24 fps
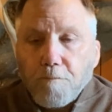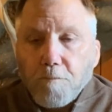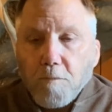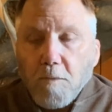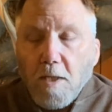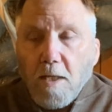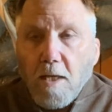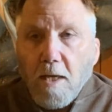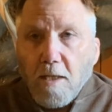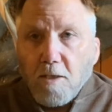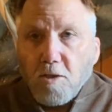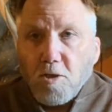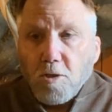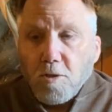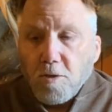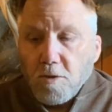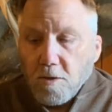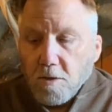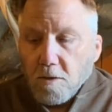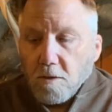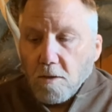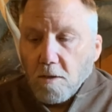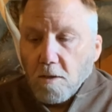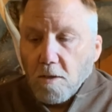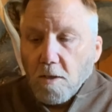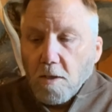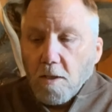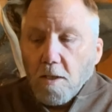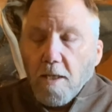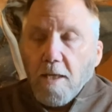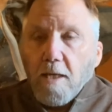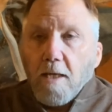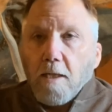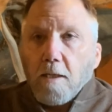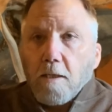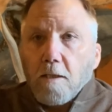catches,
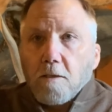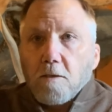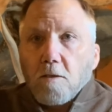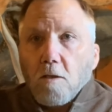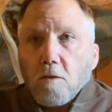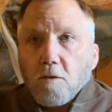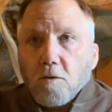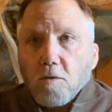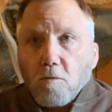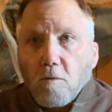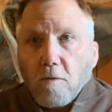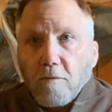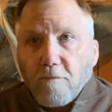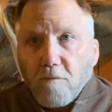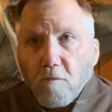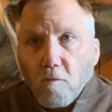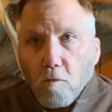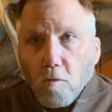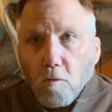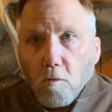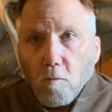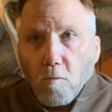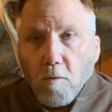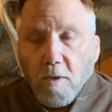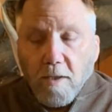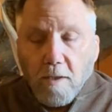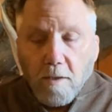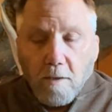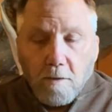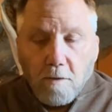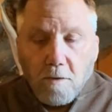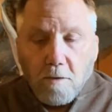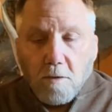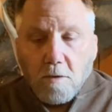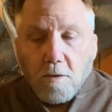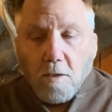and it's also a fold away,
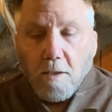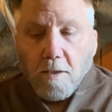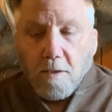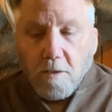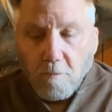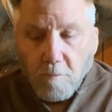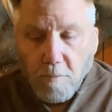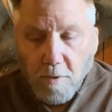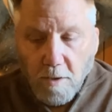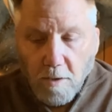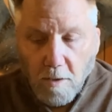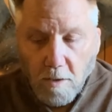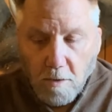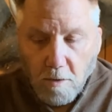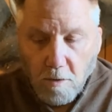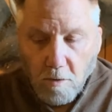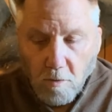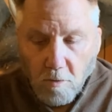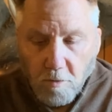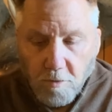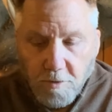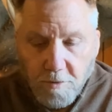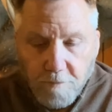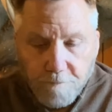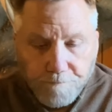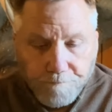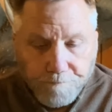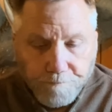just like the binoculars.